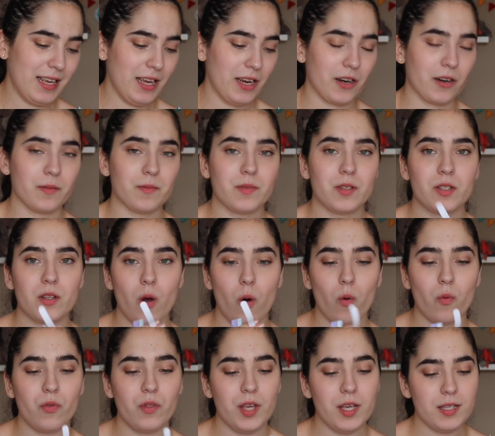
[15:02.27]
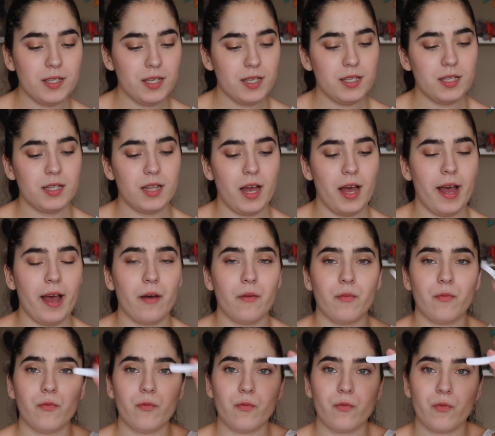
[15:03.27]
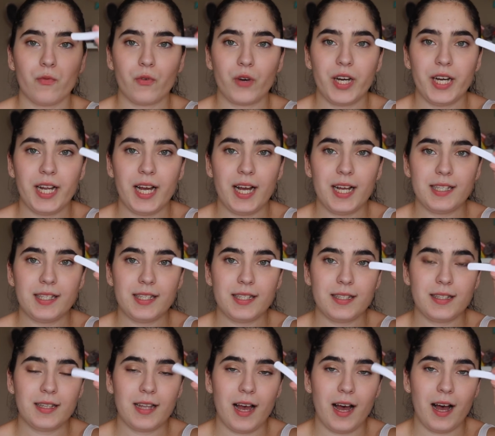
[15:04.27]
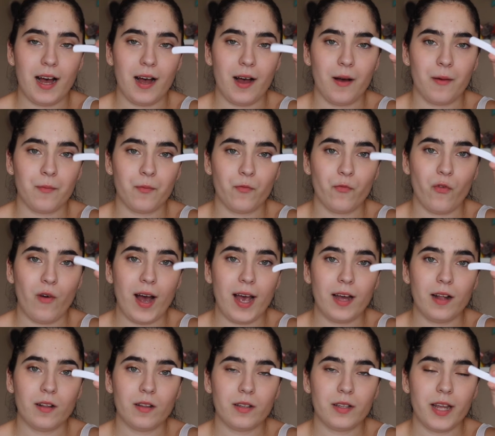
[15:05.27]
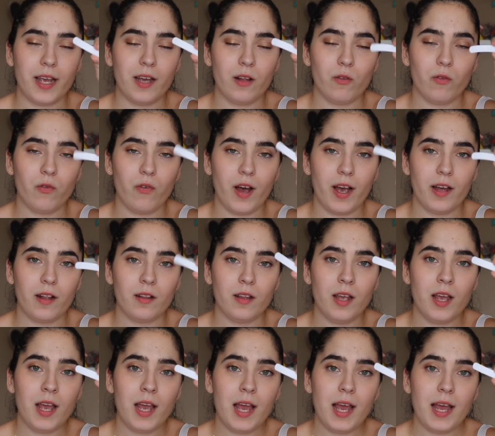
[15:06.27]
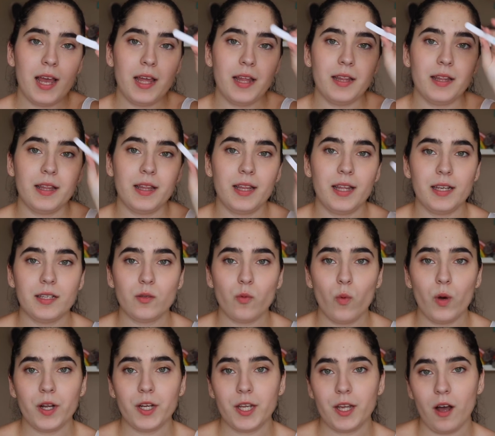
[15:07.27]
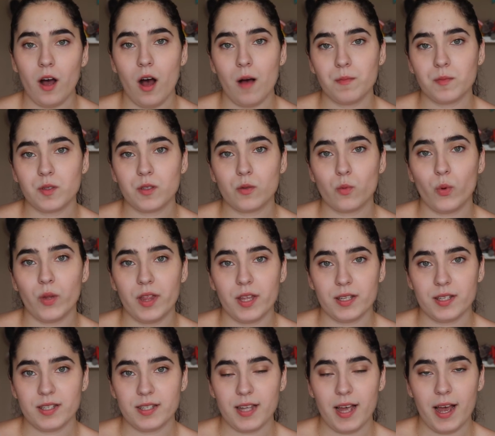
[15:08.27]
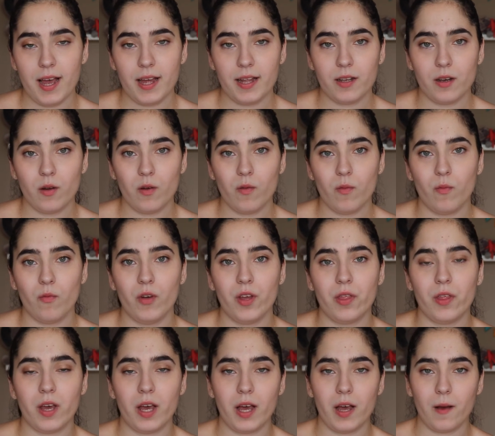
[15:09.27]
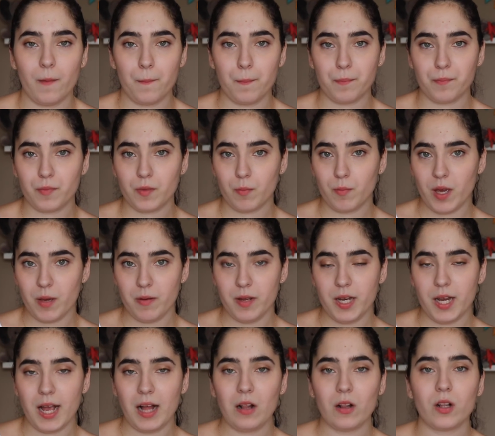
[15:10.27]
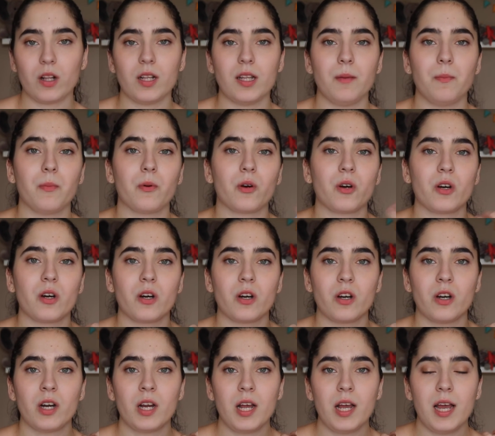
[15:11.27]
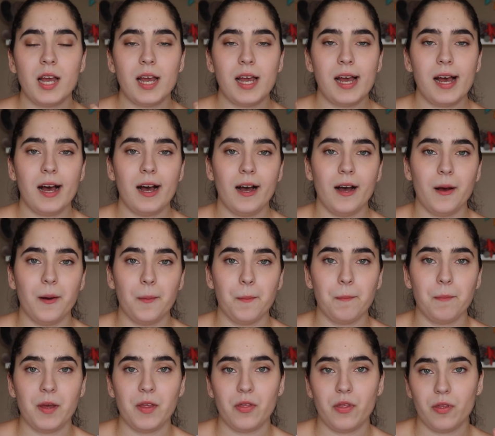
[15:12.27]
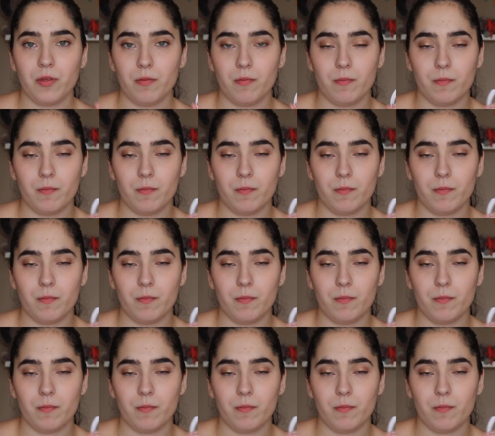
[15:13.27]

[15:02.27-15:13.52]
here. So this is the Frida's nail file. This one comes with a set with a baby nail clipper, and